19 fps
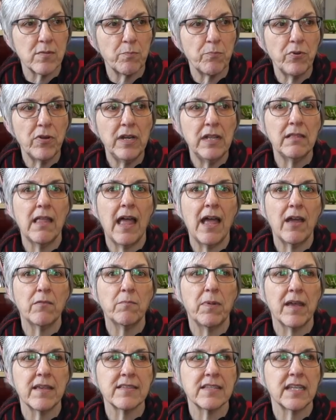a pretty loud
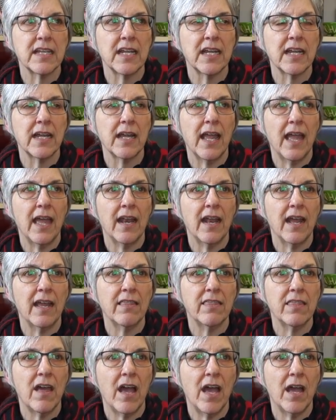buzzing, and I
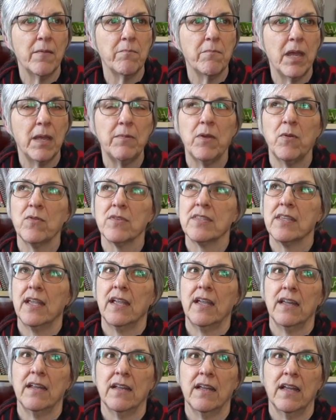thought maybe it was
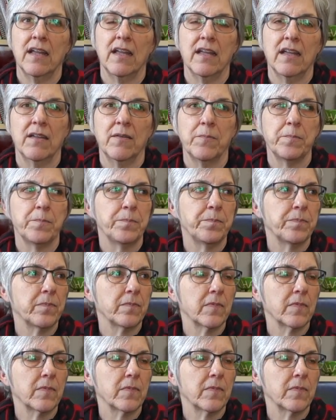like a